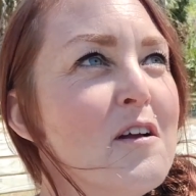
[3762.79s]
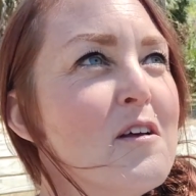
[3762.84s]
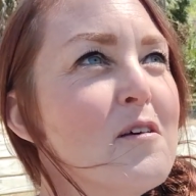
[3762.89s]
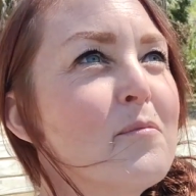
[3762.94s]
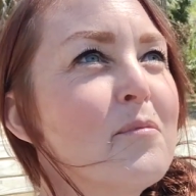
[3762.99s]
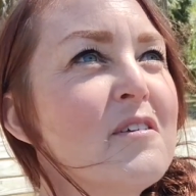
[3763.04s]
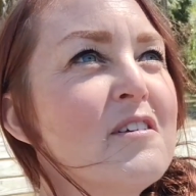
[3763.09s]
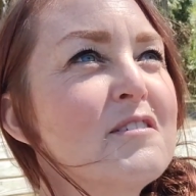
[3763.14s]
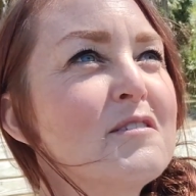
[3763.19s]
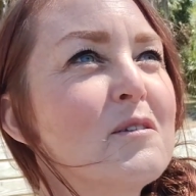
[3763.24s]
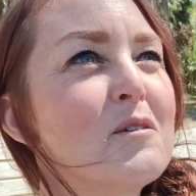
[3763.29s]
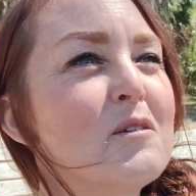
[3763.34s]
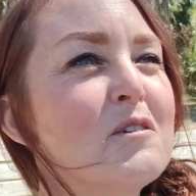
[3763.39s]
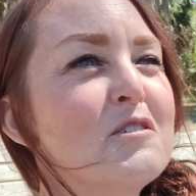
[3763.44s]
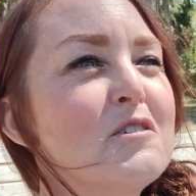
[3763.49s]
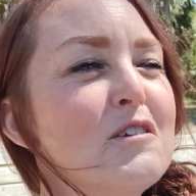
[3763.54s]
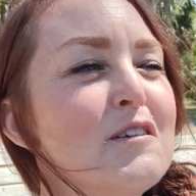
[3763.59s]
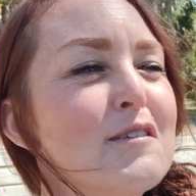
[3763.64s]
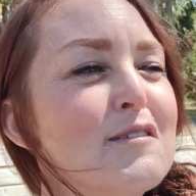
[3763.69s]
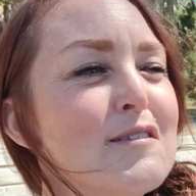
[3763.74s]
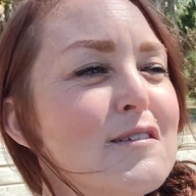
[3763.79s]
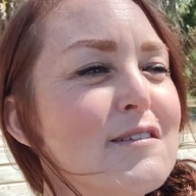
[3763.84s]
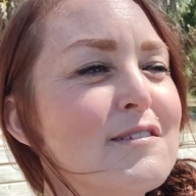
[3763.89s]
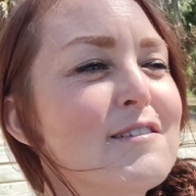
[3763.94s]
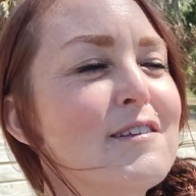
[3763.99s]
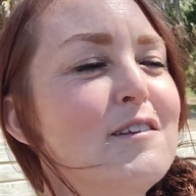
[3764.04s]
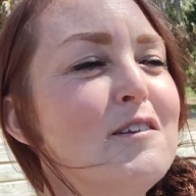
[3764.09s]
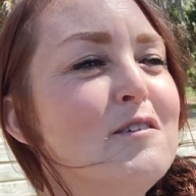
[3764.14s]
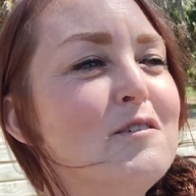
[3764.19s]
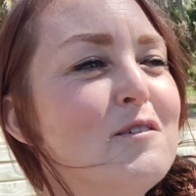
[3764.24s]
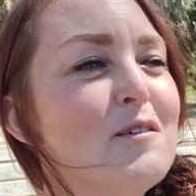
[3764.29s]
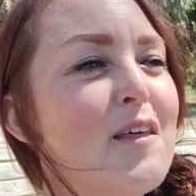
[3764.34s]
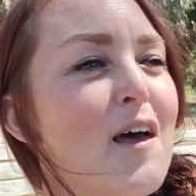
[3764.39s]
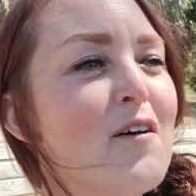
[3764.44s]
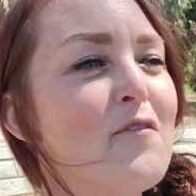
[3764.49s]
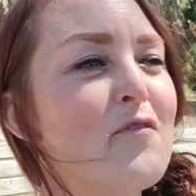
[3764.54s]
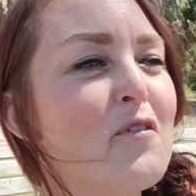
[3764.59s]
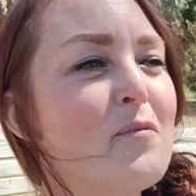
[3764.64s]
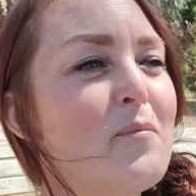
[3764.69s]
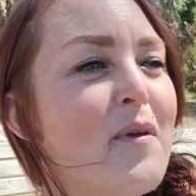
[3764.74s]
Please, Lord Jesus, can you do that
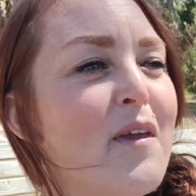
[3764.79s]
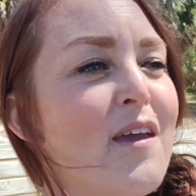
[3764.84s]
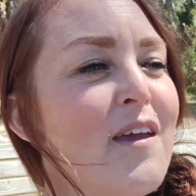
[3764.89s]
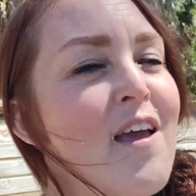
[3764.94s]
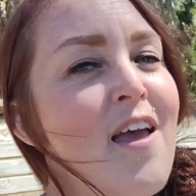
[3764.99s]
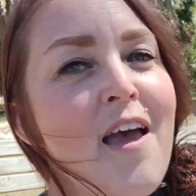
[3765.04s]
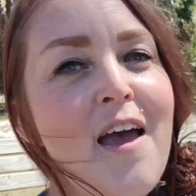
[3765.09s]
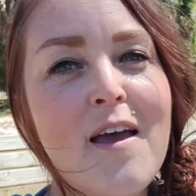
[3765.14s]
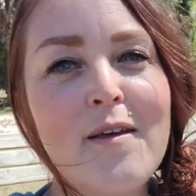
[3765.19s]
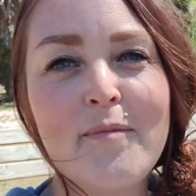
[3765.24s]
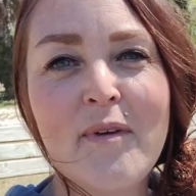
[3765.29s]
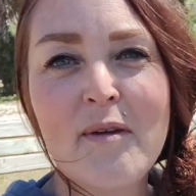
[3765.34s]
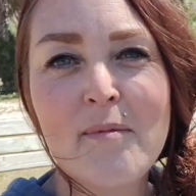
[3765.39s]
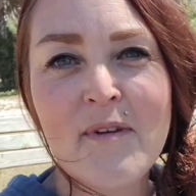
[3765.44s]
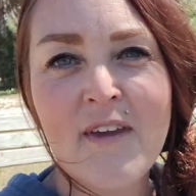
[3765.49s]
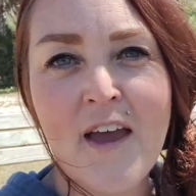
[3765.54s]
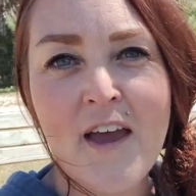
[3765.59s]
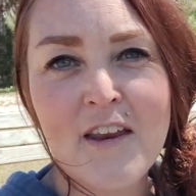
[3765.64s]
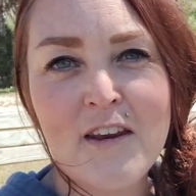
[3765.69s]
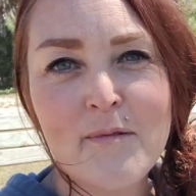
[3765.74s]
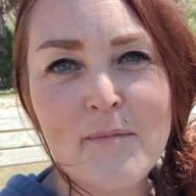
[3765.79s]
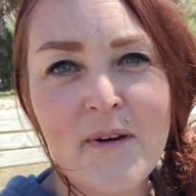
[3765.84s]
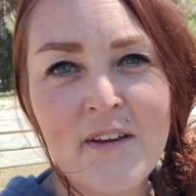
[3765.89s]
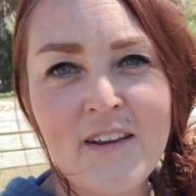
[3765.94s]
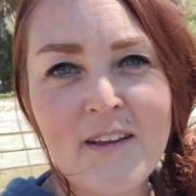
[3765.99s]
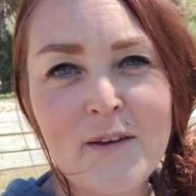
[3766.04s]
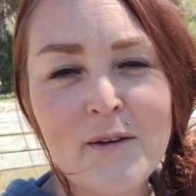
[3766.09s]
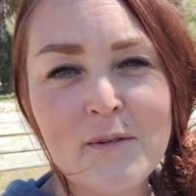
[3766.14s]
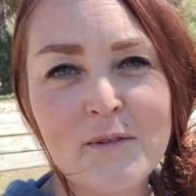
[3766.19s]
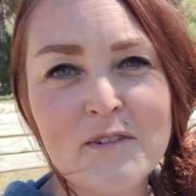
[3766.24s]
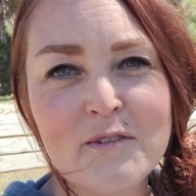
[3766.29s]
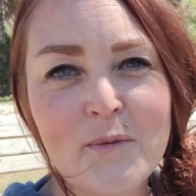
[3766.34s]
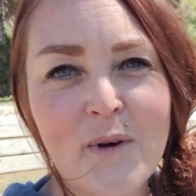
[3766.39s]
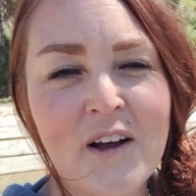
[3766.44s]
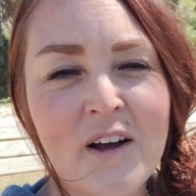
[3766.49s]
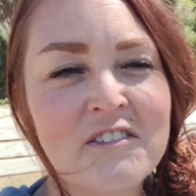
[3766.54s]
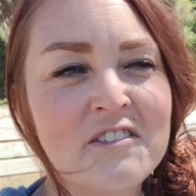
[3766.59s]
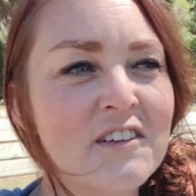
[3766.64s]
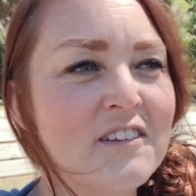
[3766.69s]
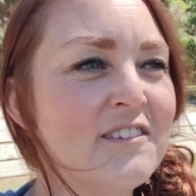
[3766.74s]
for me and maybe anybody who is
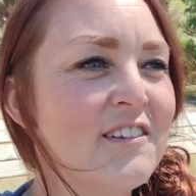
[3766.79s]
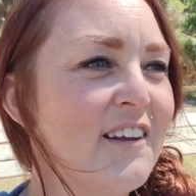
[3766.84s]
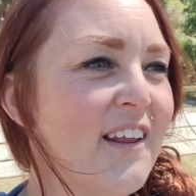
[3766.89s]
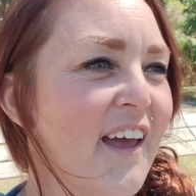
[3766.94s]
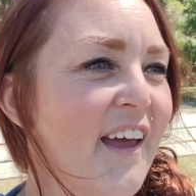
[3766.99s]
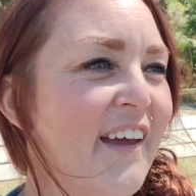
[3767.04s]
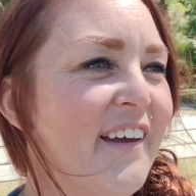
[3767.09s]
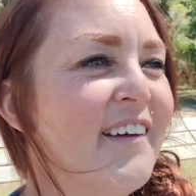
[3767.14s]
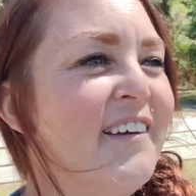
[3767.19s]
watching today?